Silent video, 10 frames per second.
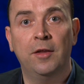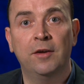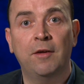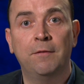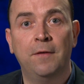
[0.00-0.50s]

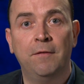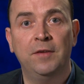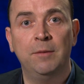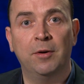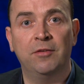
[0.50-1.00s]
there is a
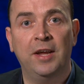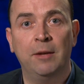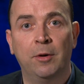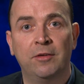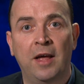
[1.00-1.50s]

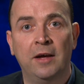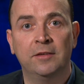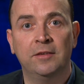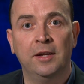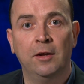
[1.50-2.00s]
15%
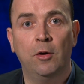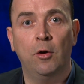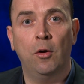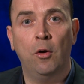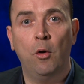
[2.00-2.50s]
mortality,
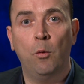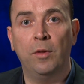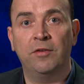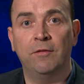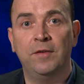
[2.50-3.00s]

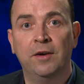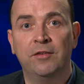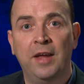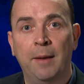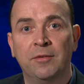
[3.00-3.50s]
with severe
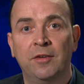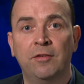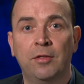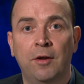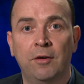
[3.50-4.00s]

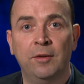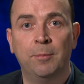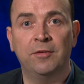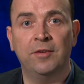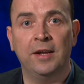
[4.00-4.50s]
sepsis,
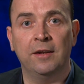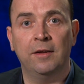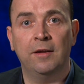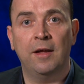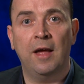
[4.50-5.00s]
30%,
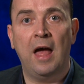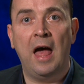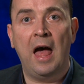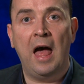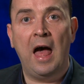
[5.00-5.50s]

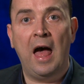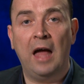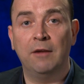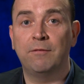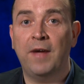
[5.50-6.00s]

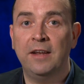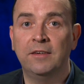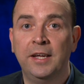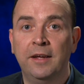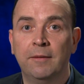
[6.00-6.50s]
and
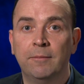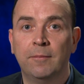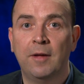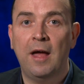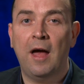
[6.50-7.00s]
finally,
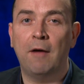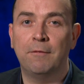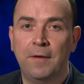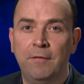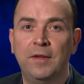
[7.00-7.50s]
a
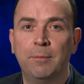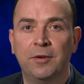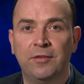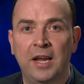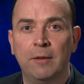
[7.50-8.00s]

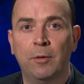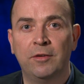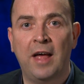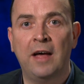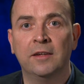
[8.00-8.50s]
50%
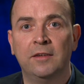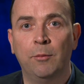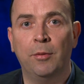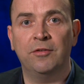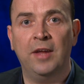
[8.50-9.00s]

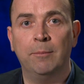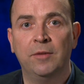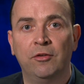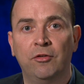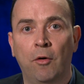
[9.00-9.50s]
mortality with
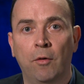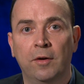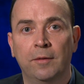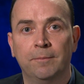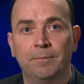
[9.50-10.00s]
septic shock.